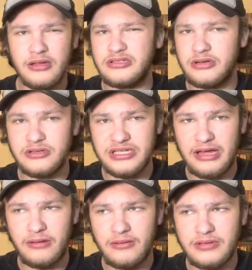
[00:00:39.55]
Turns
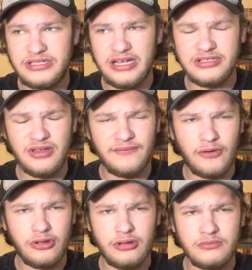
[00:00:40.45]
out it's actually
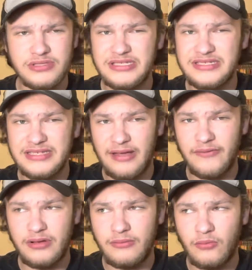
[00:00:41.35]
volume
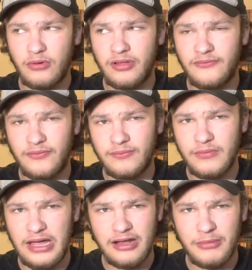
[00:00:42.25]
7 where the
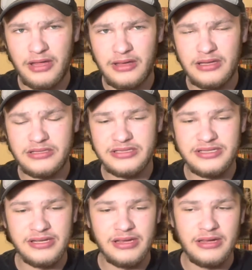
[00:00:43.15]
anime ends,
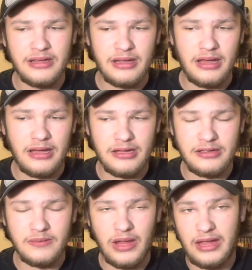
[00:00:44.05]

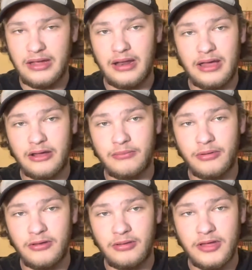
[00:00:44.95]
and I
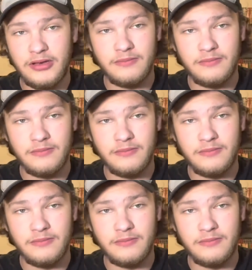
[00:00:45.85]
completely,